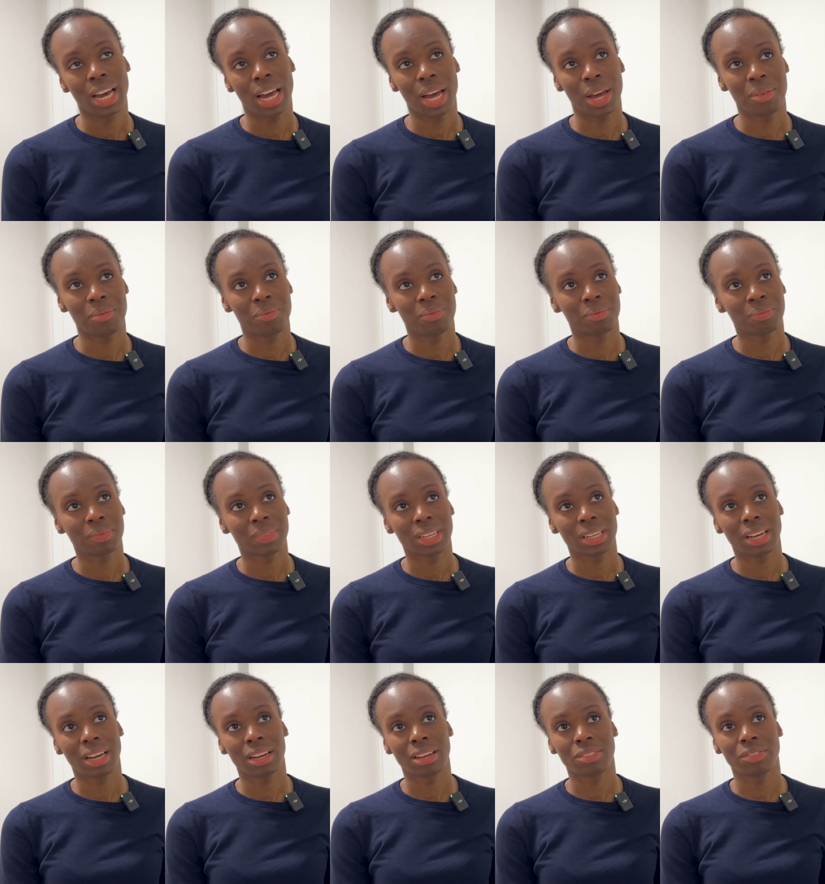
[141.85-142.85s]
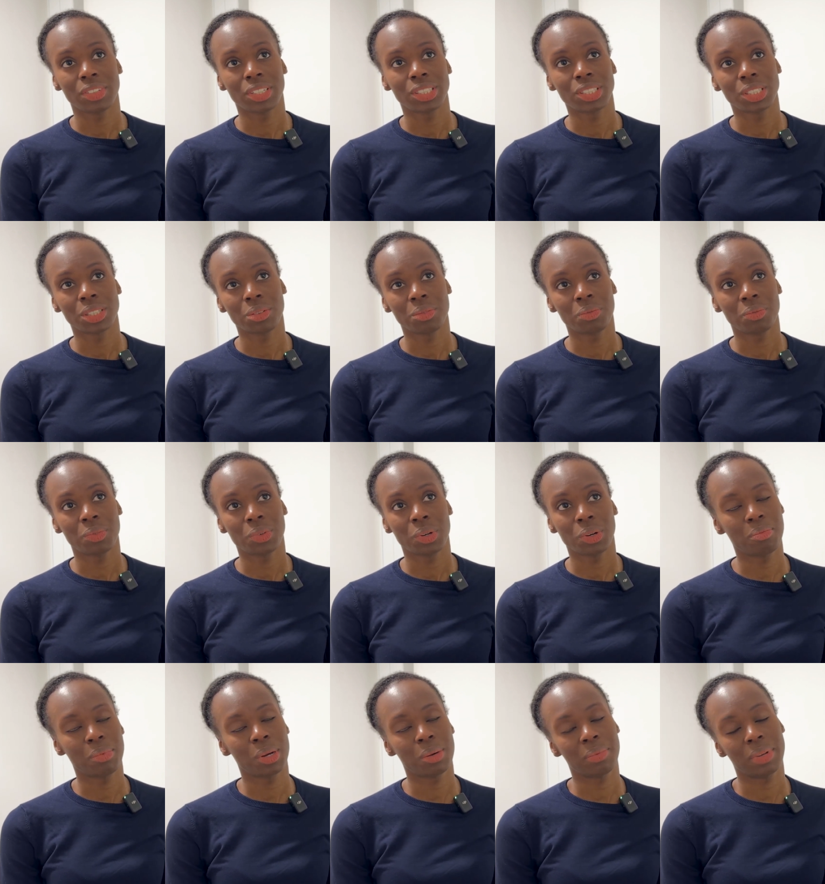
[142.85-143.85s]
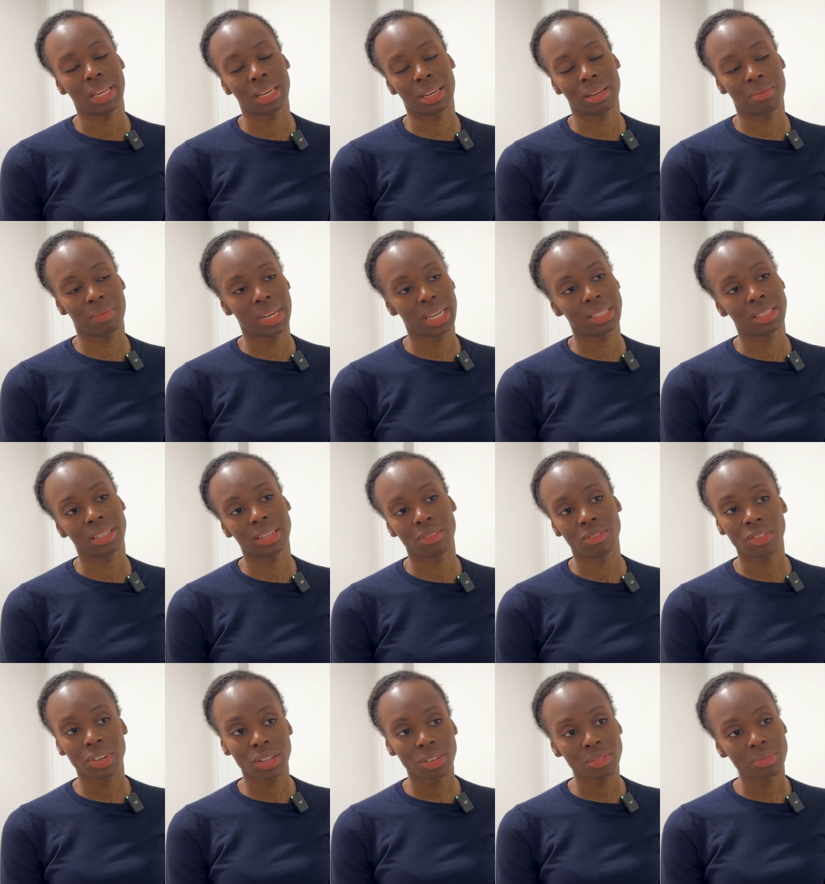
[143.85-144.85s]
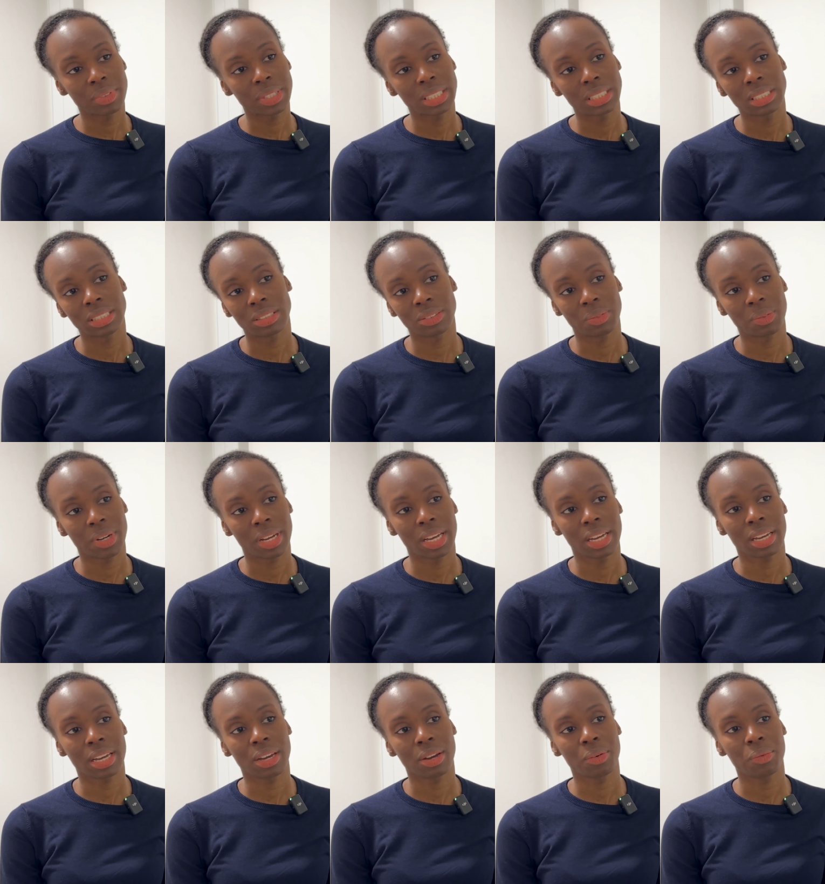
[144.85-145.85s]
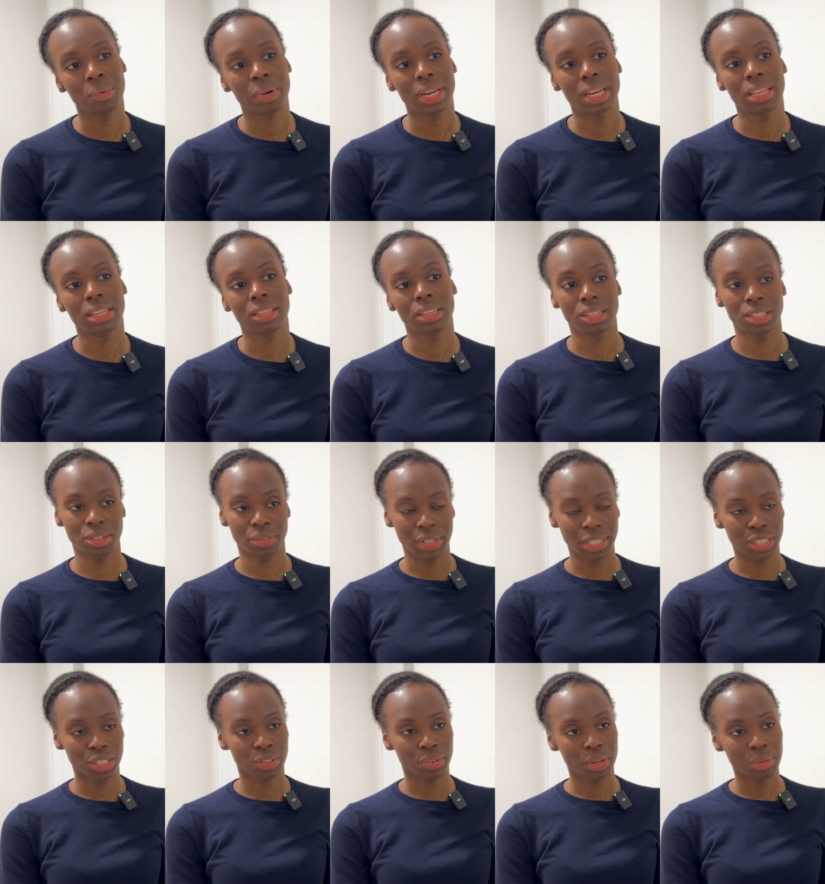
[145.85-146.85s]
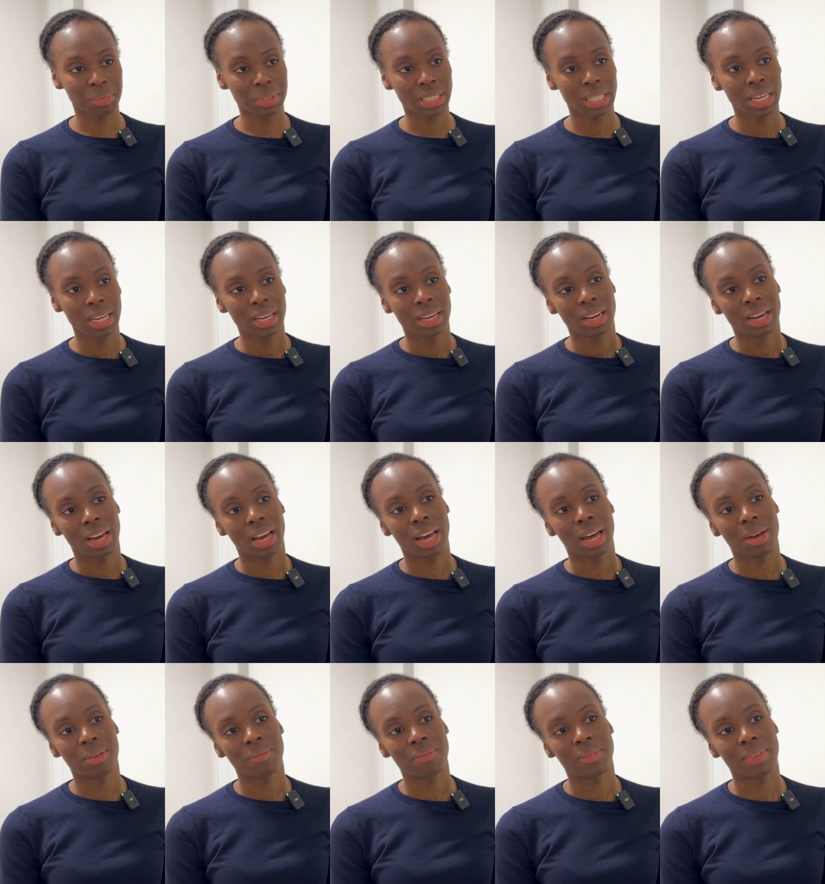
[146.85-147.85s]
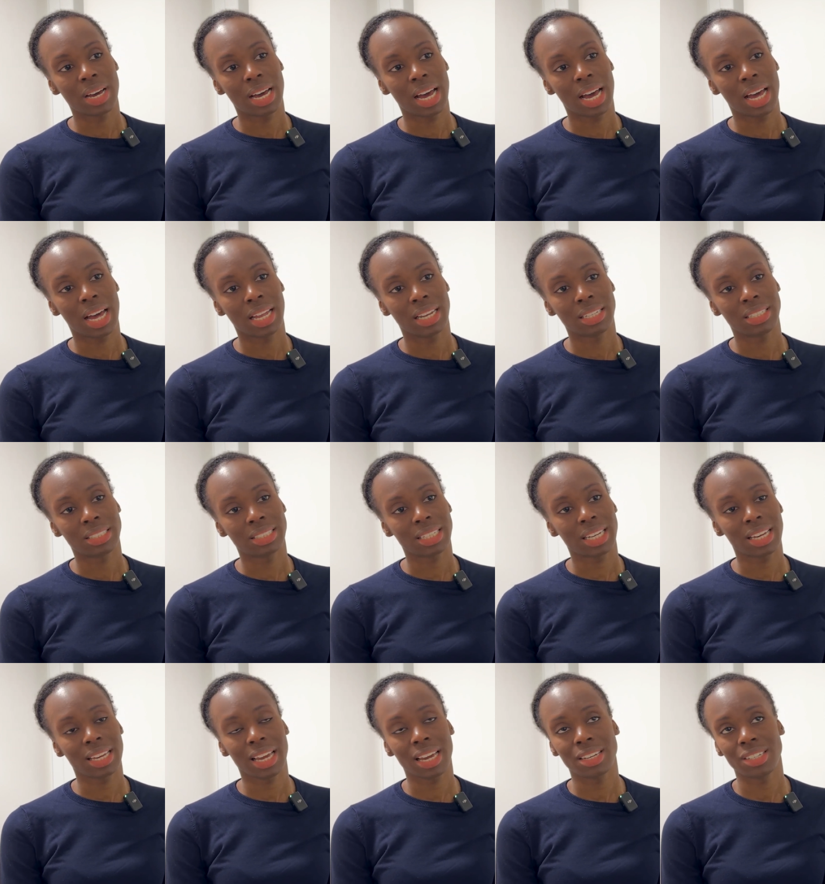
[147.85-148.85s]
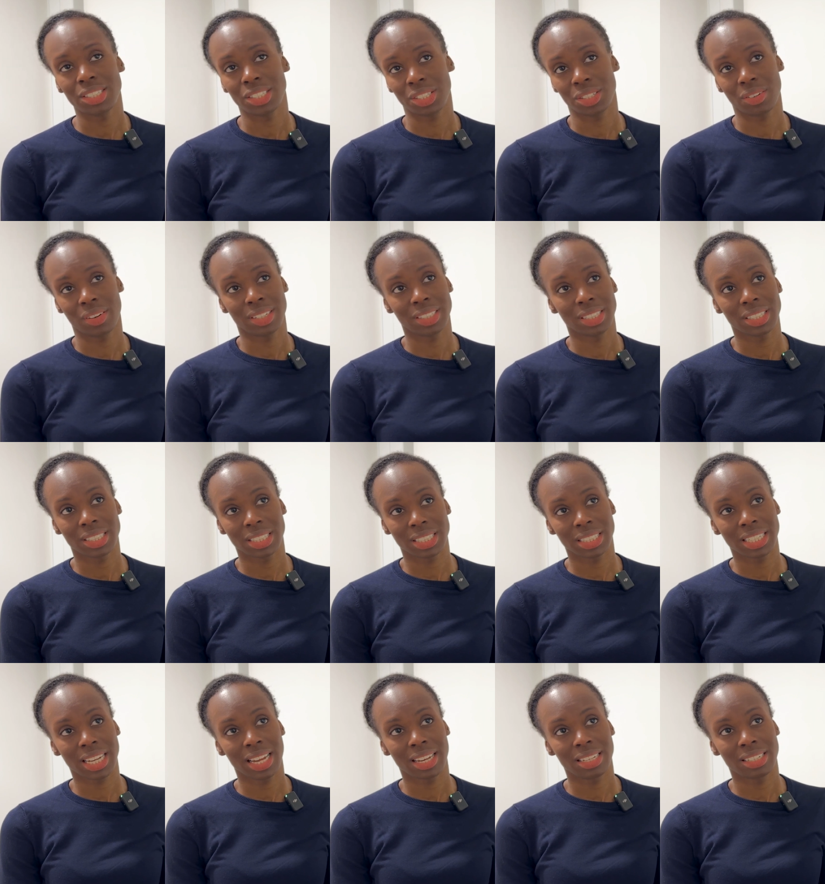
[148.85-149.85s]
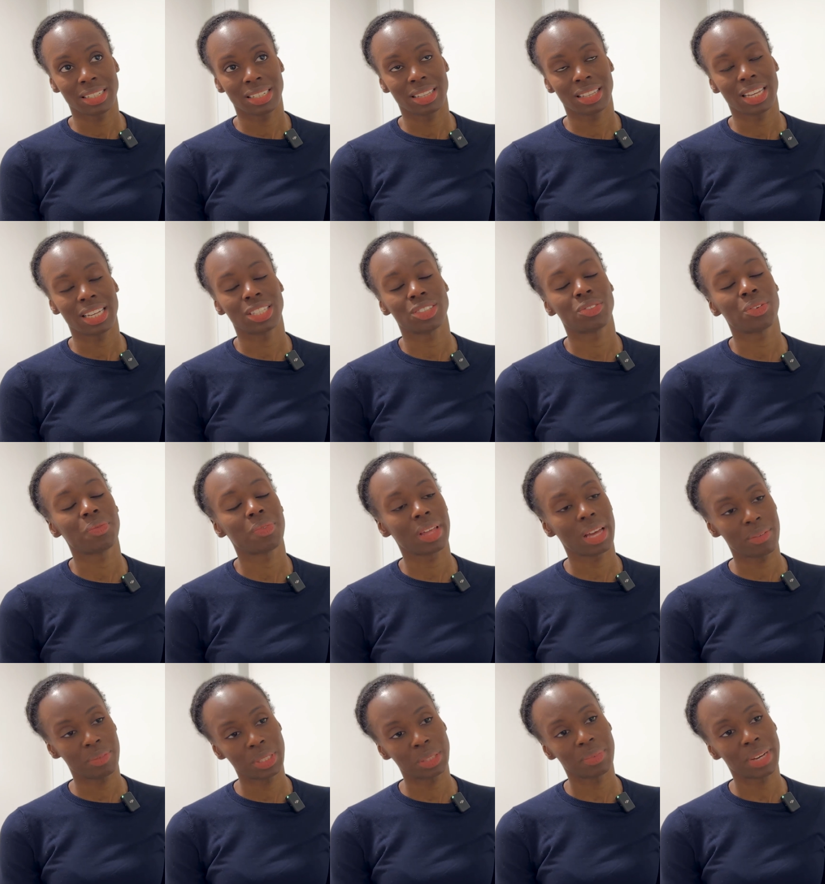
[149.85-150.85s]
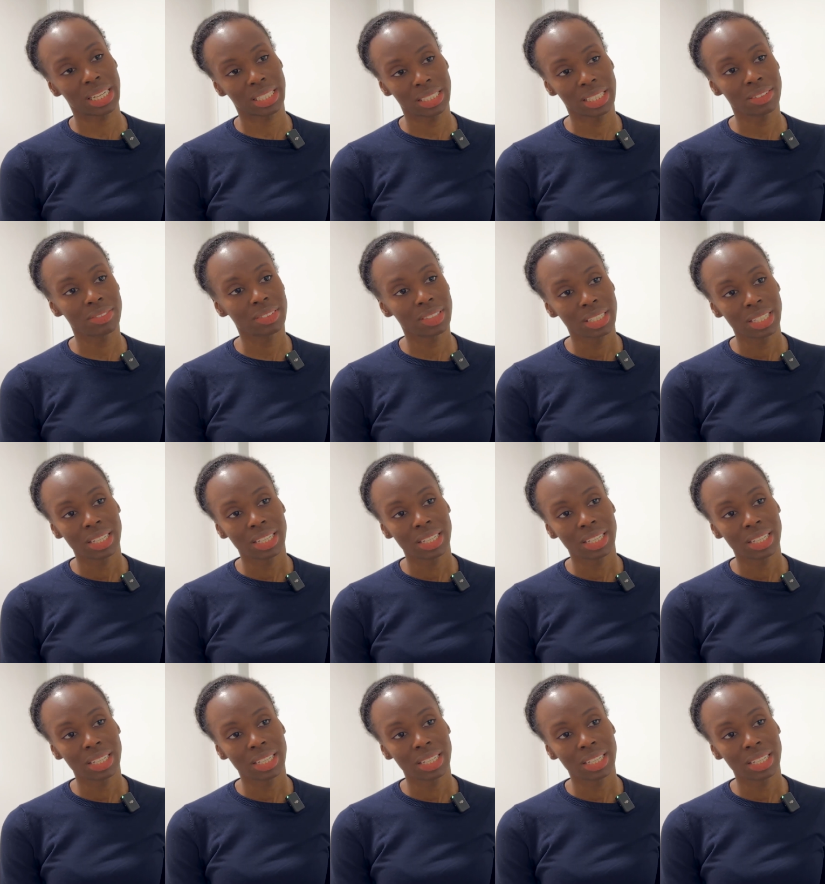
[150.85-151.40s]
I've done some public and patient involvement work with underreached groups, and again just trying to understand things from their perspective